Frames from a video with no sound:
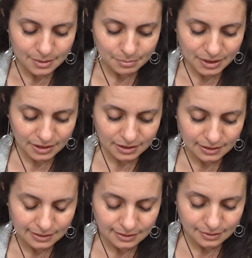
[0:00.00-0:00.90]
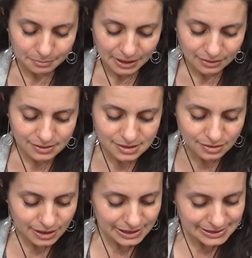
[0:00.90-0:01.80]
But the male is
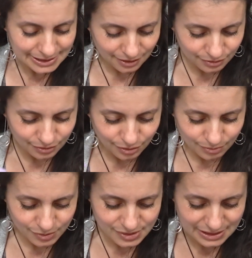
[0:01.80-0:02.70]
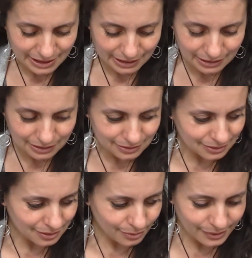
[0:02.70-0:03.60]
looking down almost like
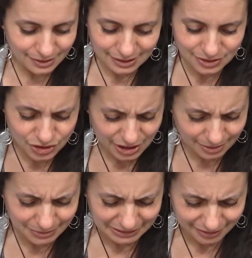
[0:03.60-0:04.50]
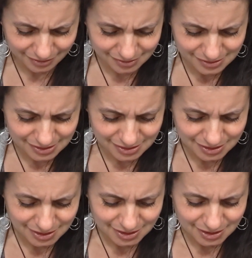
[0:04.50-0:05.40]
with like shame and guilt,
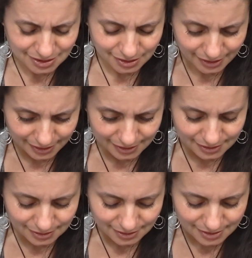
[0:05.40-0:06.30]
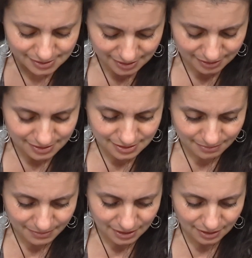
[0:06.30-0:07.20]
like he's done
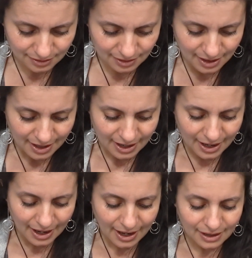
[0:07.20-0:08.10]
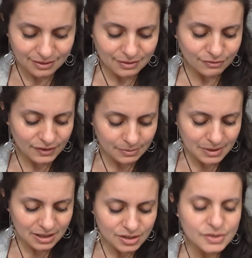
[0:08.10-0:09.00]
something, and the
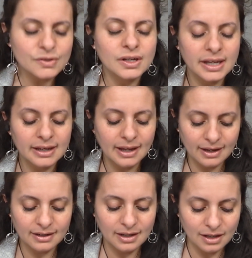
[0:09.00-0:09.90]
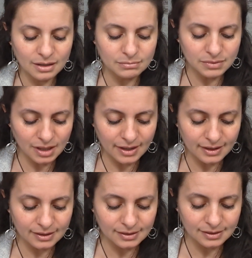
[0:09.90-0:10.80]
female is looking at him
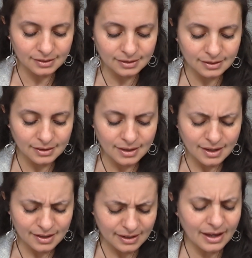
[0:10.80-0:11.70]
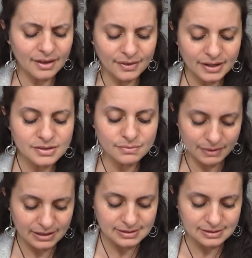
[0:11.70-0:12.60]
like, yeah, that's
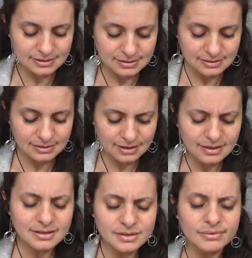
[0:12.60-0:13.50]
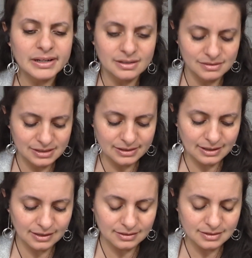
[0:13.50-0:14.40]
right. That's right, you did
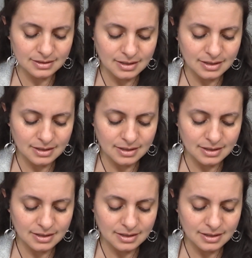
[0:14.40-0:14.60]
that.